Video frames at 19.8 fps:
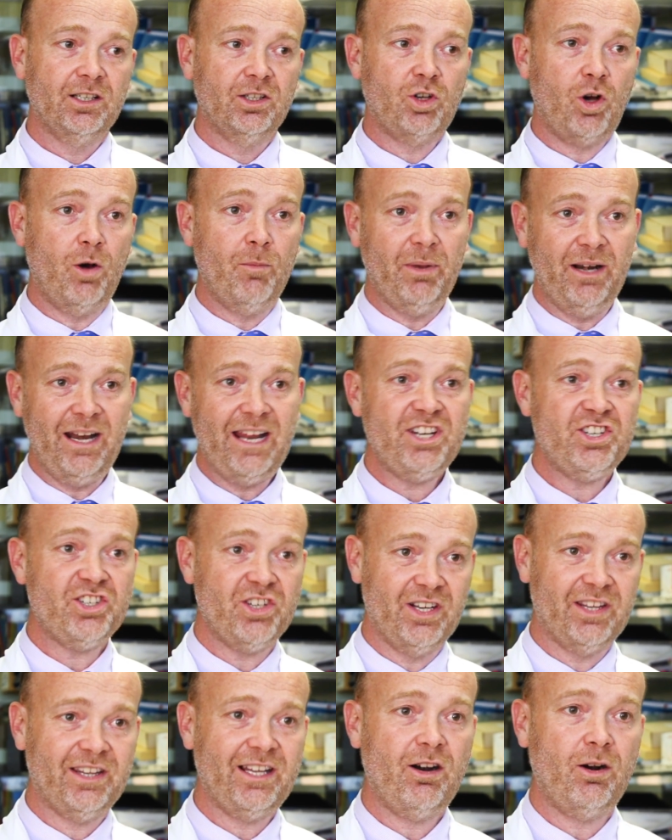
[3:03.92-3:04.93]

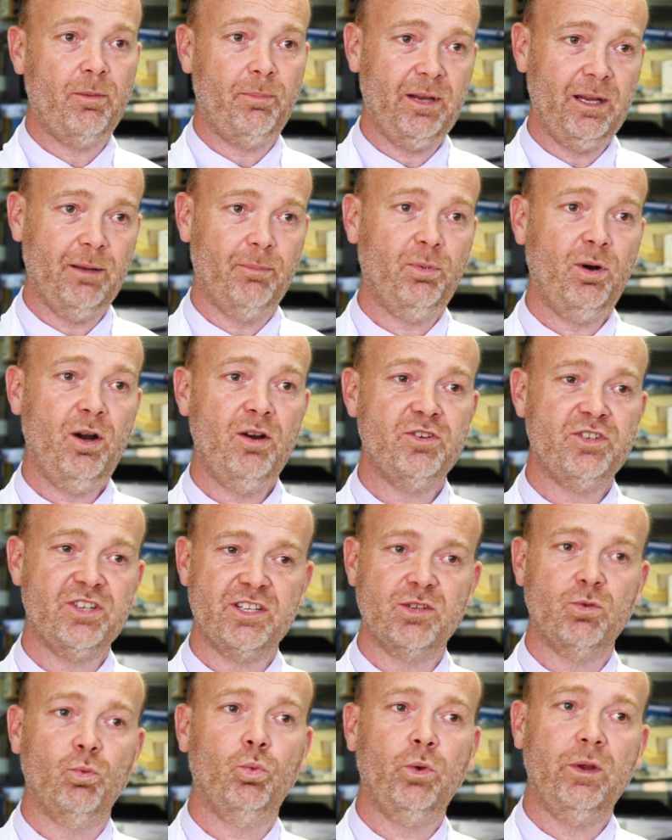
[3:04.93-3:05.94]
combination therapy approaches,